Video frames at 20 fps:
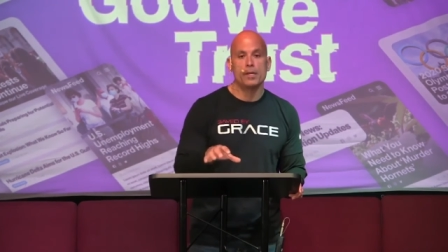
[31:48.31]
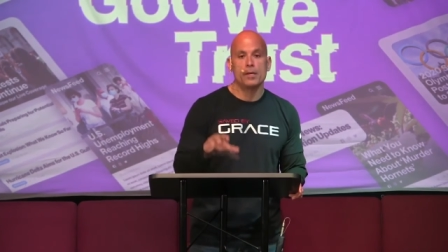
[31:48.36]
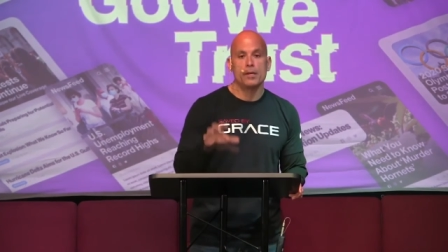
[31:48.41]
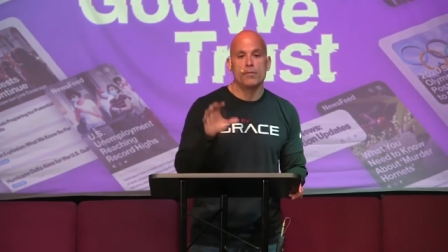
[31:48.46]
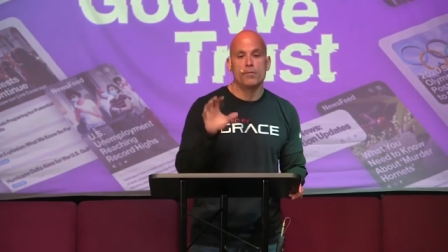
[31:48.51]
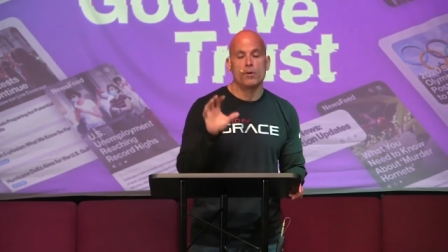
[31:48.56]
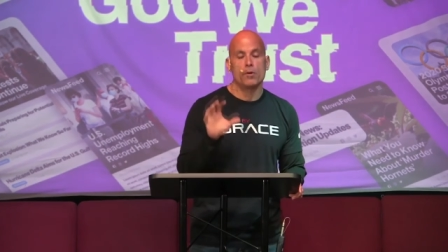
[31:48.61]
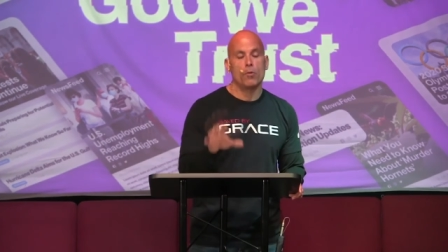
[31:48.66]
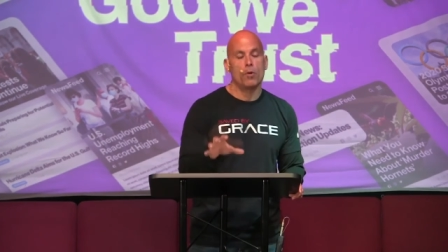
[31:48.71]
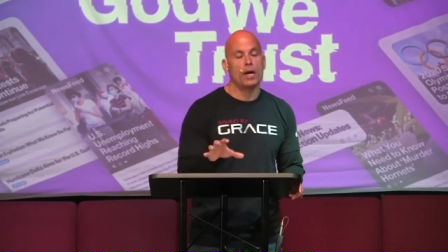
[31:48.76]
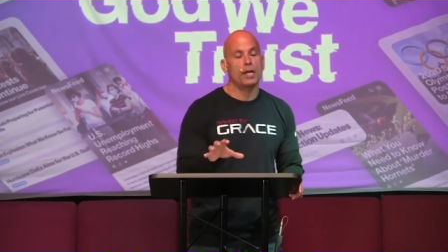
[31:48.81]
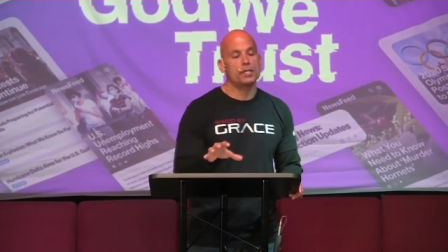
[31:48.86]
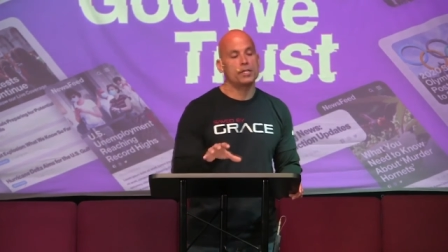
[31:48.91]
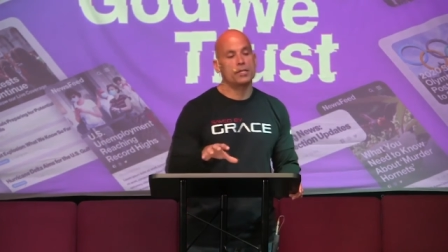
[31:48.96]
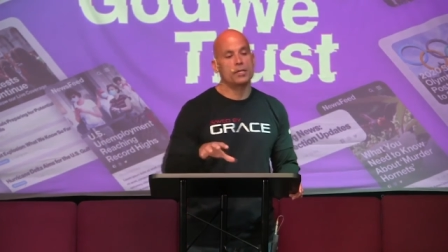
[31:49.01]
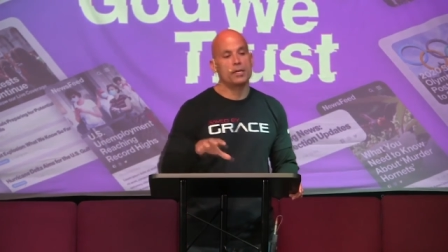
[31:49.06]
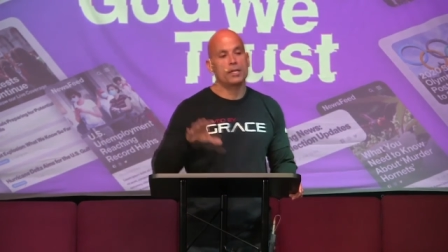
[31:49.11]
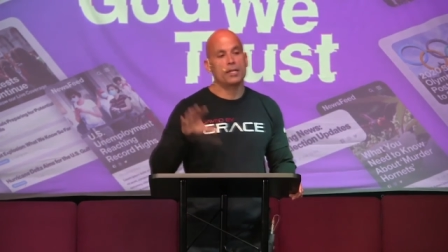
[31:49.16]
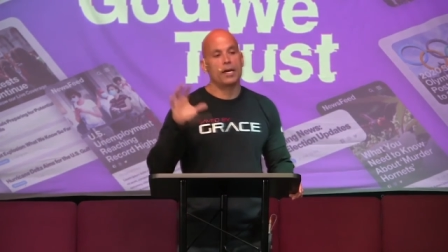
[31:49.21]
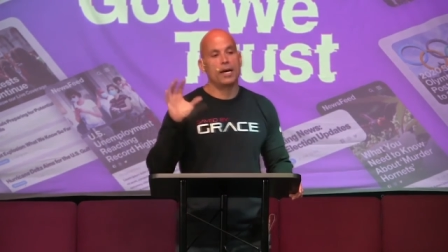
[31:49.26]
if you're
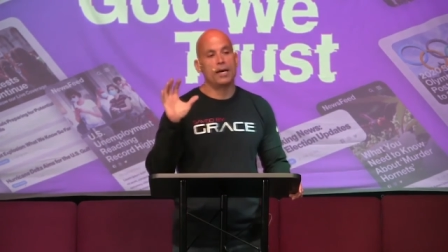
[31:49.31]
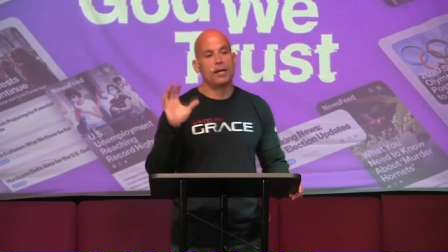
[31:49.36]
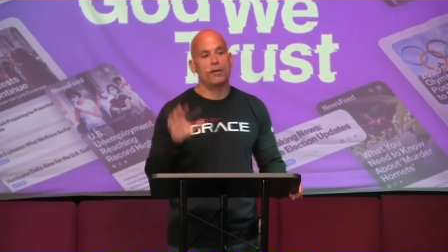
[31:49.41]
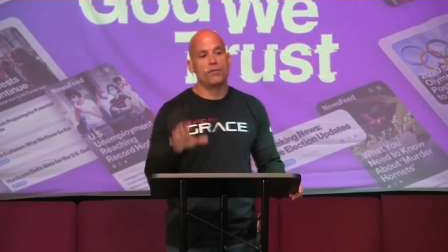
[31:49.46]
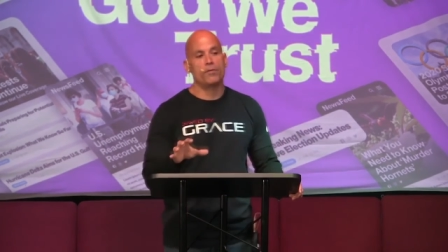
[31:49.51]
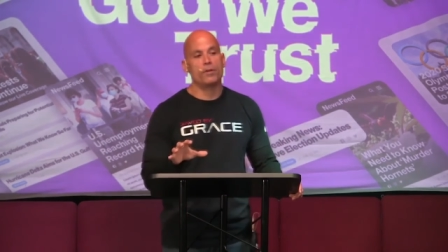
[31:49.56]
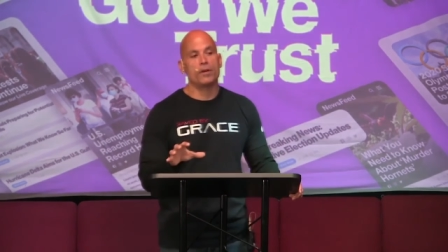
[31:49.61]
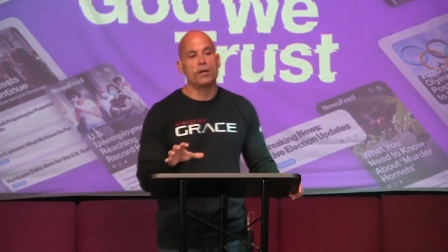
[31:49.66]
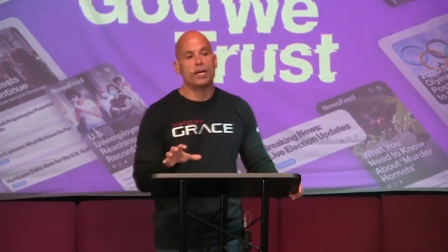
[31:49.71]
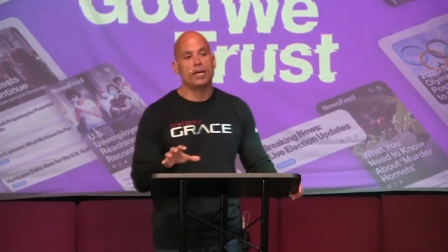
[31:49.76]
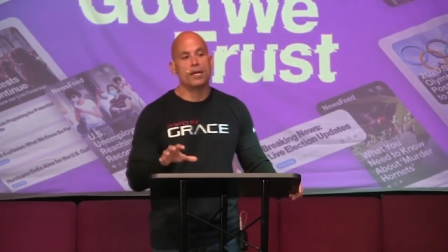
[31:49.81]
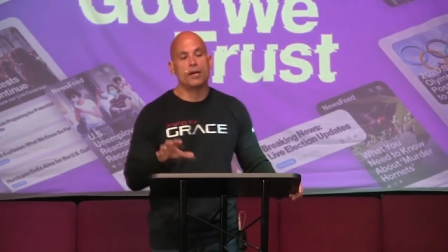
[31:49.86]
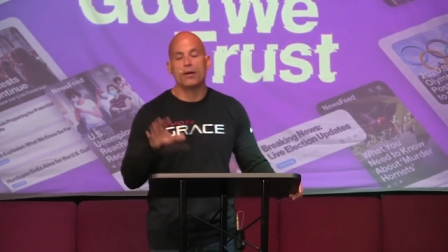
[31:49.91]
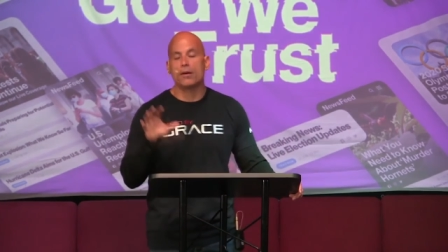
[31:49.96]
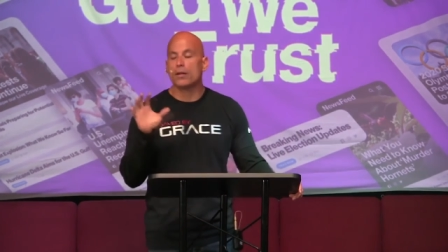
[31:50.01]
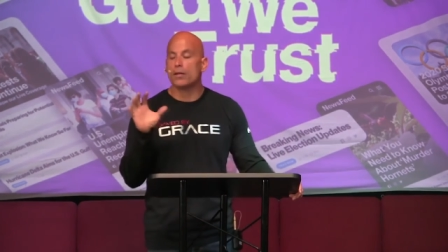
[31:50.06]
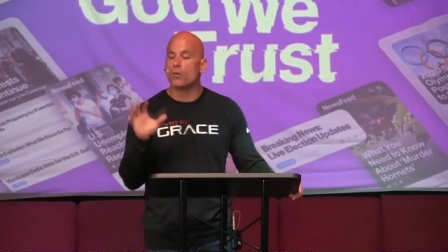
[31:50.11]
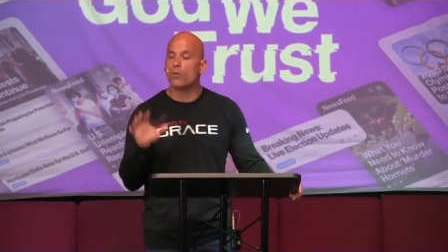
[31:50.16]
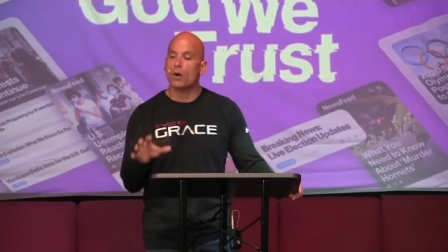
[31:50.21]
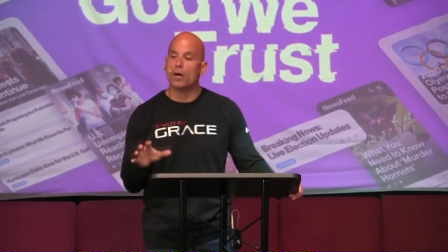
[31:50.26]
watching online, if you're here
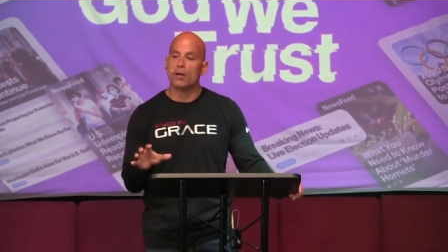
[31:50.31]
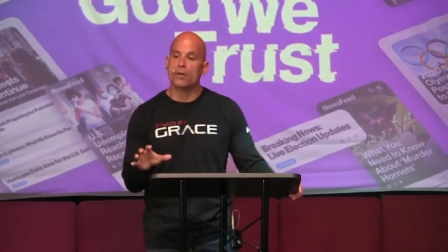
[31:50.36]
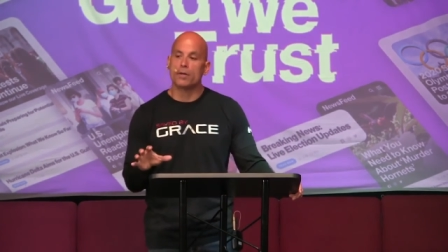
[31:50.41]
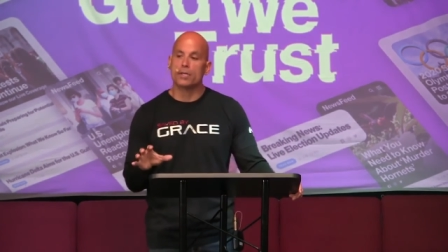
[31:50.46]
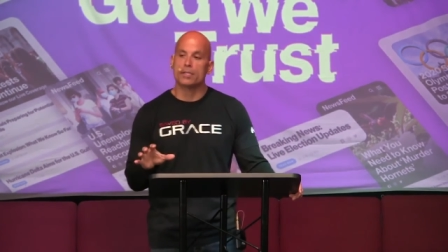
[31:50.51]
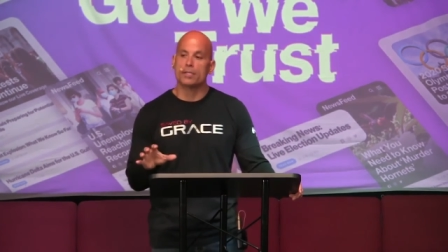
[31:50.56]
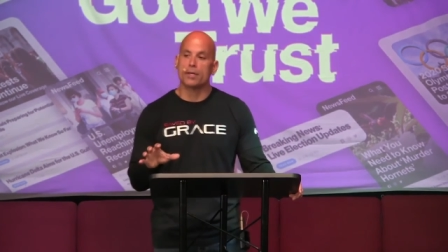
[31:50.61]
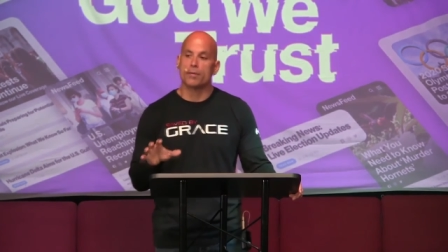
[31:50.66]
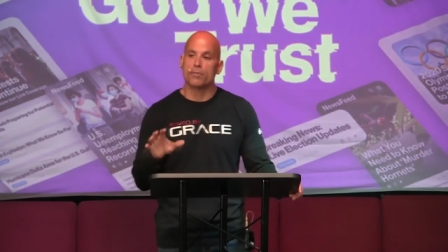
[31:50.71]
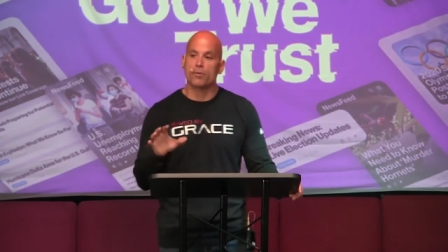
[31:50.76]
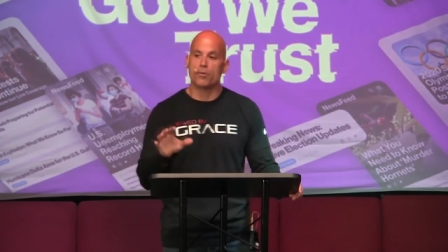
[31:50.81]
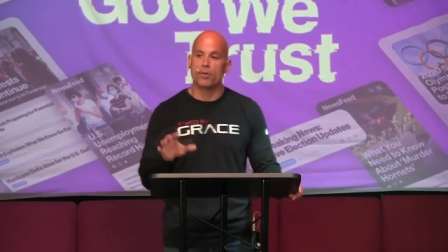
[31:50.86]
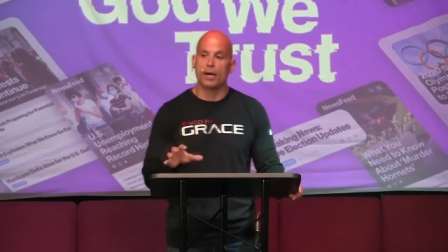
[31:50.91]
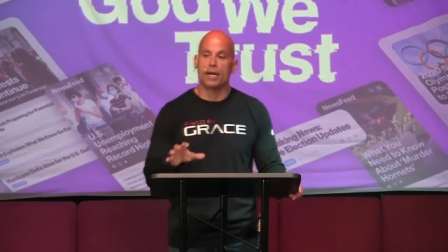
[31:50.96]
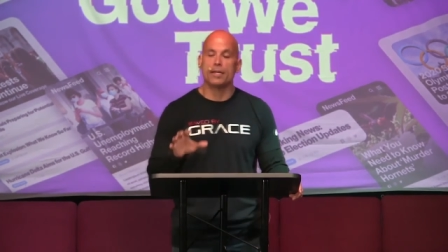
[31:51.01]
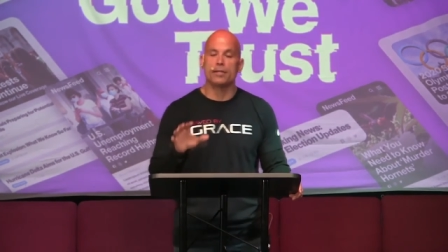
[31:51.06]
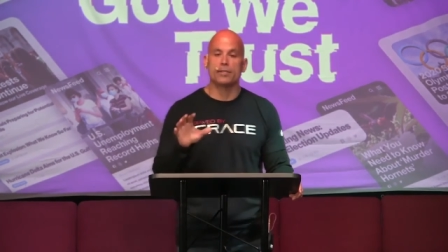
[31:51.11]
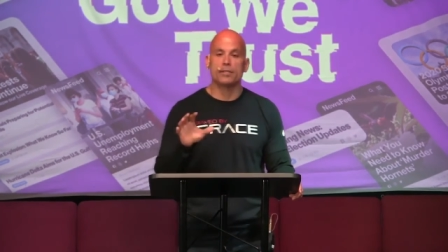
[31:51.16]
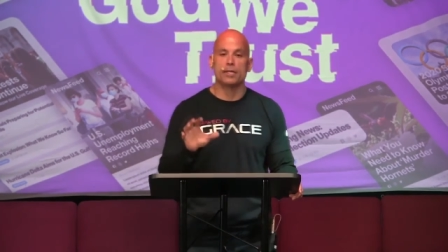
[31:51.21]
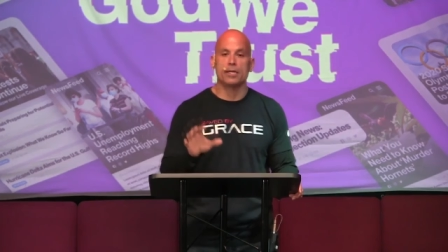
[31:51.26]
and you want to accept
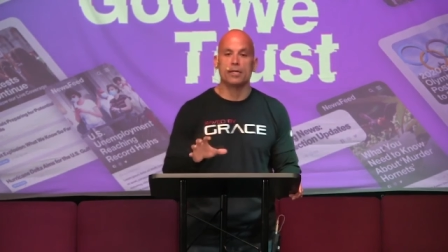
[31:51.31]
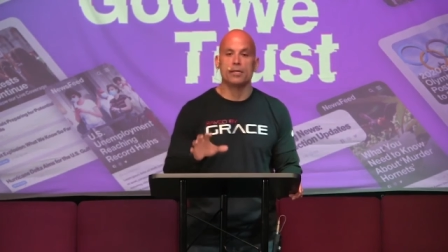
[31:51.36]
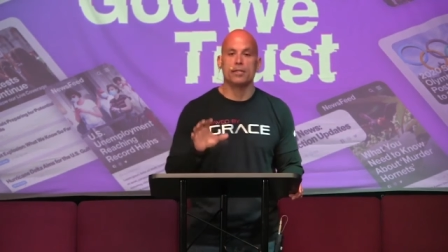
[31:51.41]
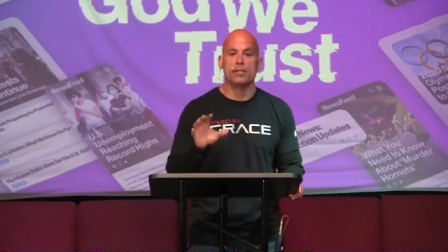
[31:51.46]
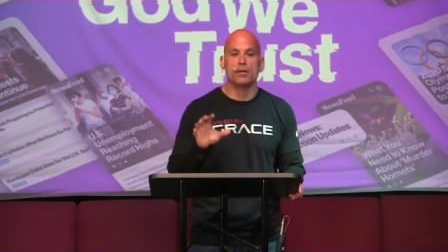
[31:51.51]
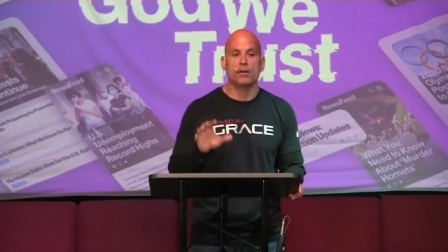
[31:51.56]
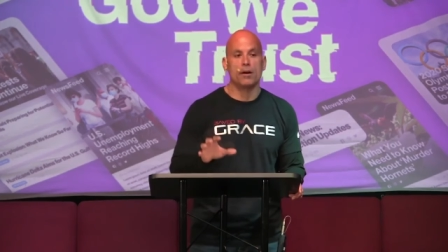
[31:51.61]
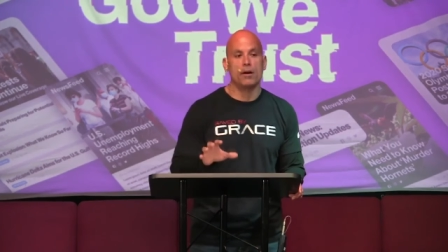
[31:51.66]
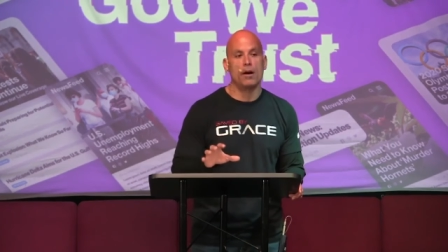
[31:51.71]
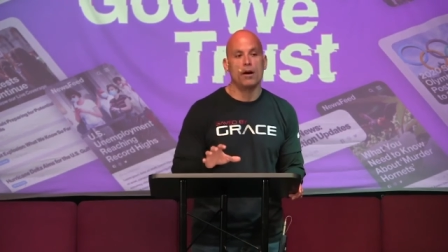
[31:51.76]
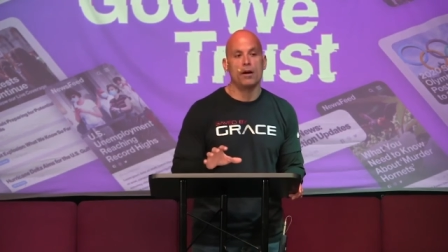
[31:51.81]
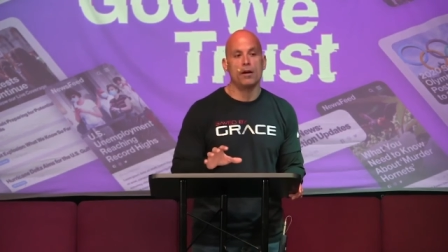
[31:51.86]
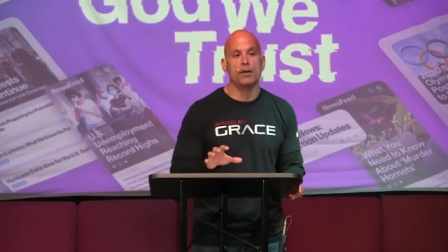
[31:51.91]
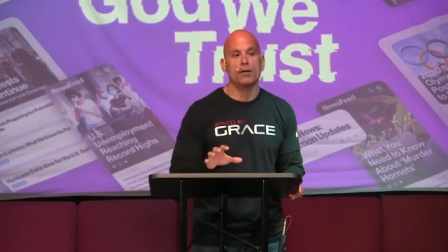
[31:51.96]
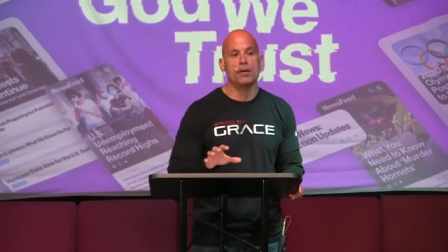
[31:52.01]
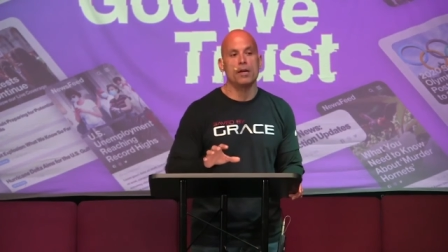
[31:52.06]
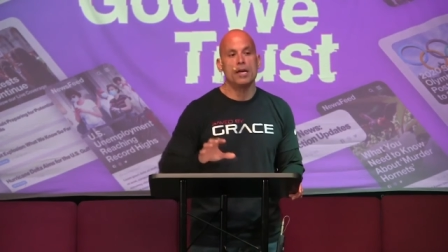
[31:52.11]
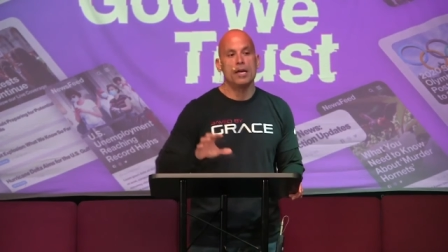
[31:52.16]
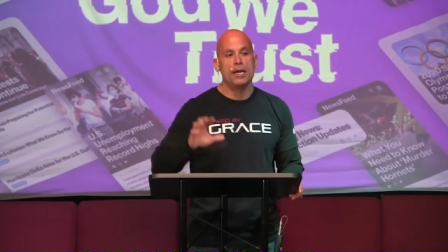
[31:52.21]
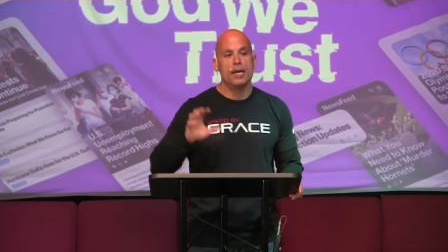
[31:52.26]
Christ into your heart